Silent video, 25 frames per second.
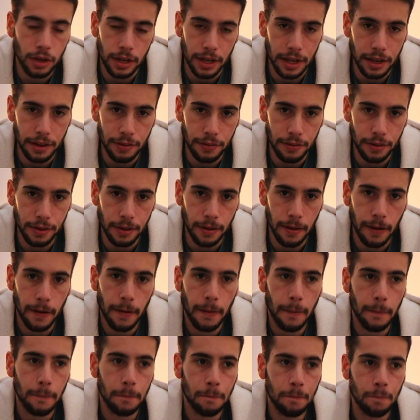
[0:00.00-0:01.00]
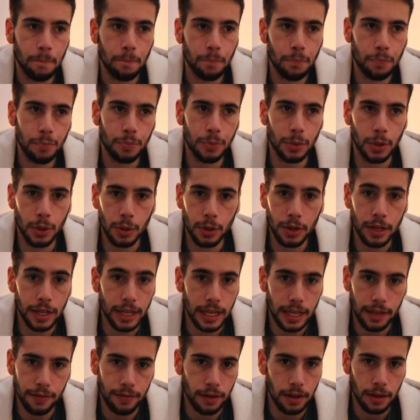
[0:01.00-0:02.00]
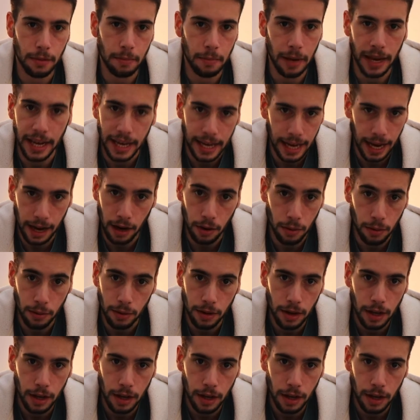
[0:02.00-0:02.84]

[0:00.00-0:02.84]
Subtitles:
even make out